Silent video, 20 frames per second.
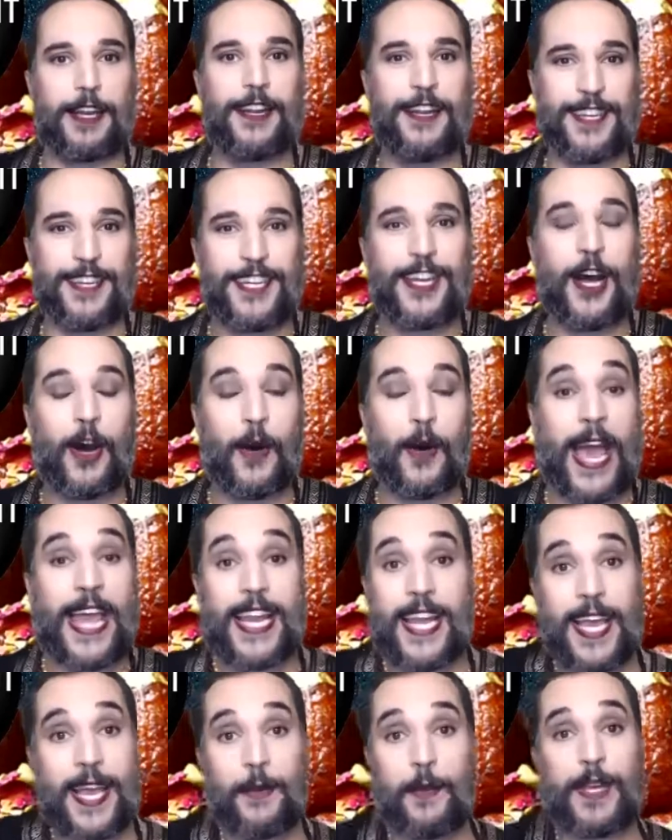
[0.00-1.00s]
and
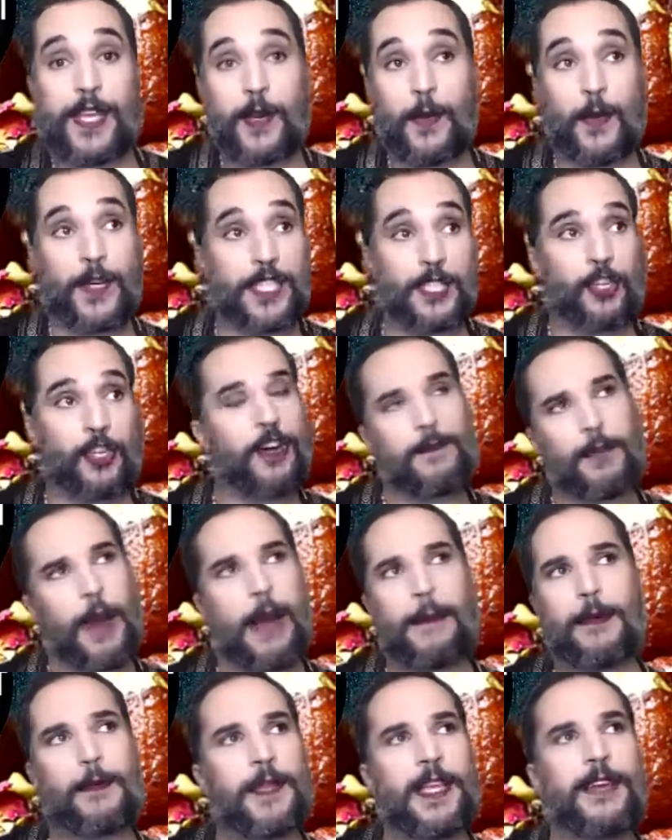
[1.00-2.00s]
it took
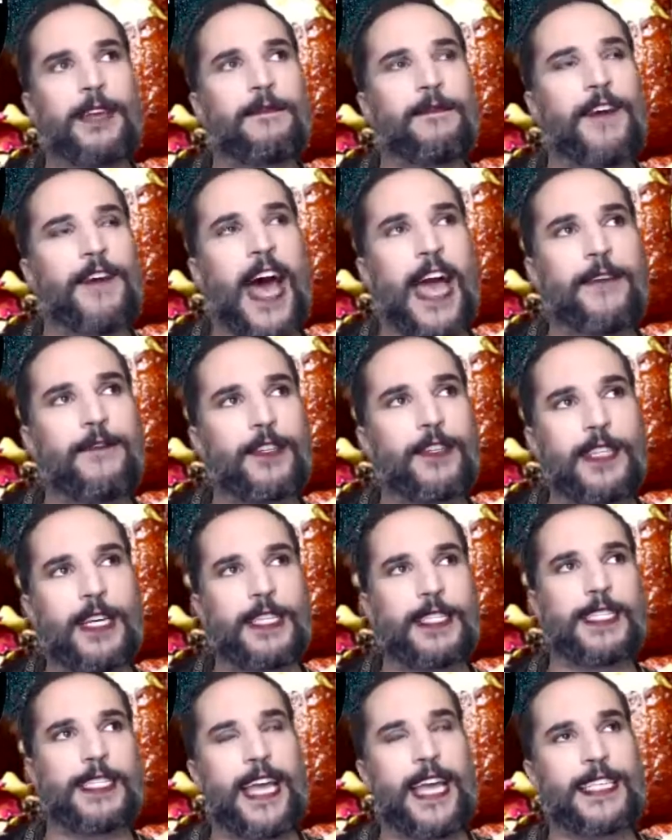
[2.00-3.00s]
probably 5 or
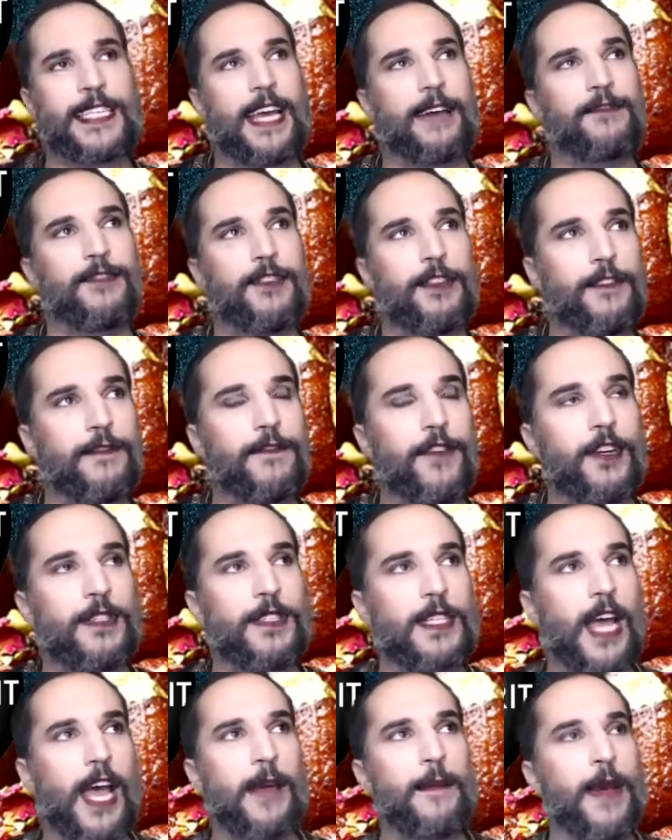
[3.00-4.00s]
6 days after the
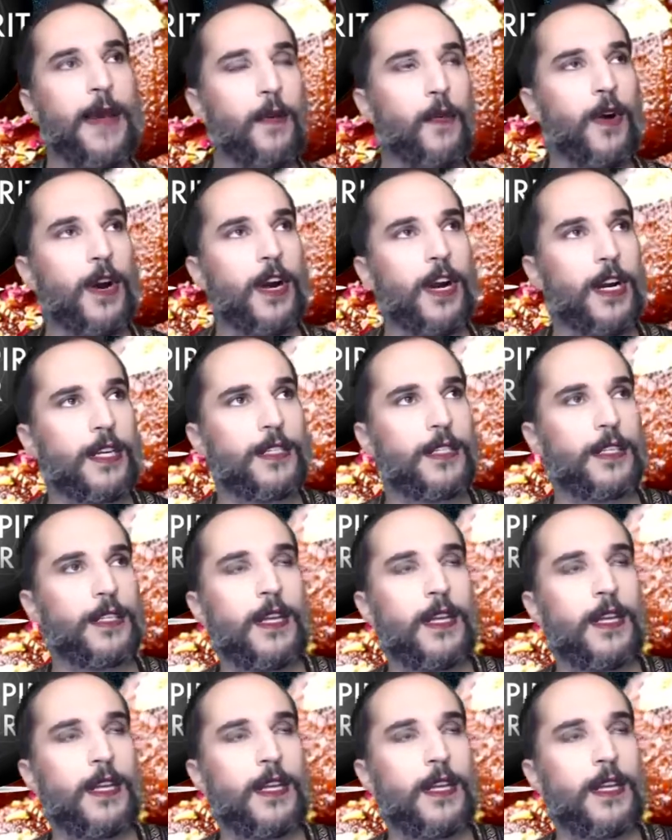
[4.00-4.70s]
first time I worked